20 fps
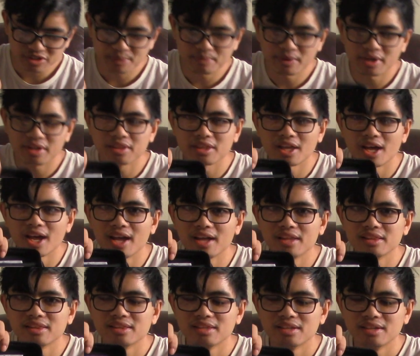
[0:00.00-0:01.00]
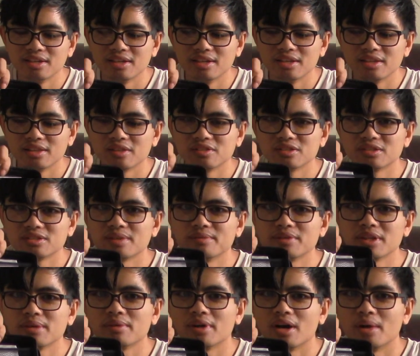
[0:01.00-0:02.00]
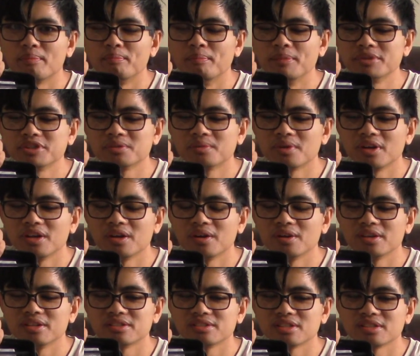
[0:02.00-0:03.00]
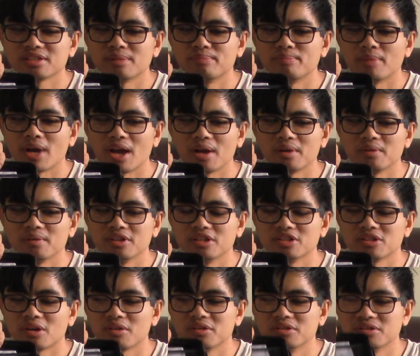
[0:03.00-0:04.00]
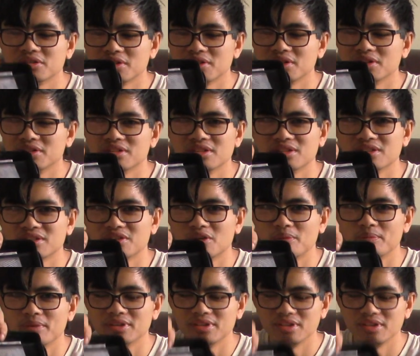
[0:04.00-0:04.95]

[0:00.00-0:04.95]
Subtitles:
up like that. This is something missing right here. It's just a battery charger, no big